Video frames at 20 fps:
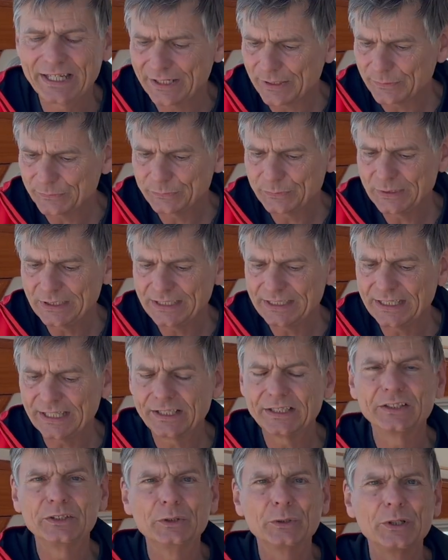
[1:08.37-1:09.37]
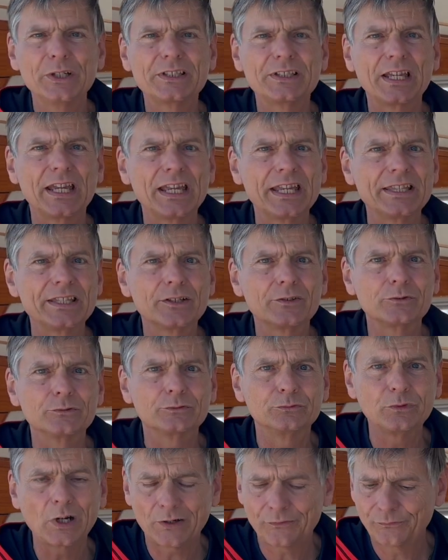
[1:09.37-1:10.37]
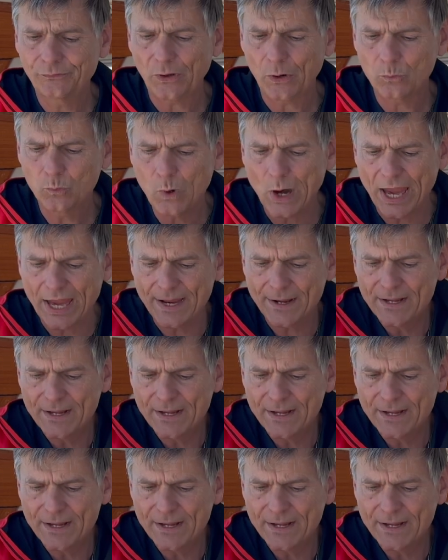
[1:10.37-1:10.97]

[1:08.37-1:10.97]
we do it in a rough way.